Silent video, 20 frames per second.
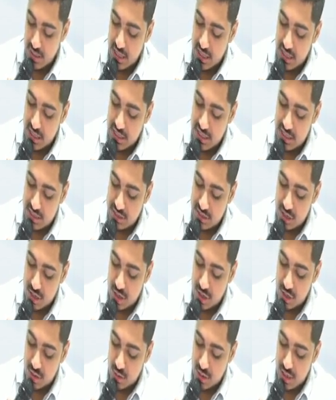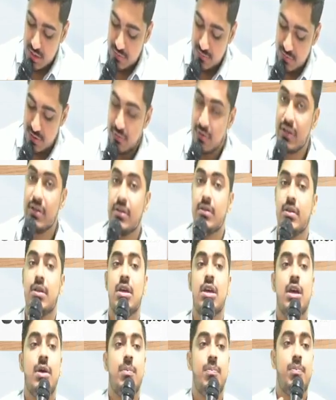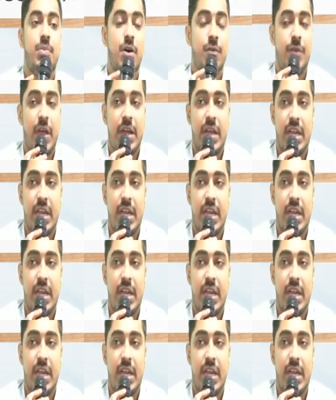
Yes or no, everyone? Perfect.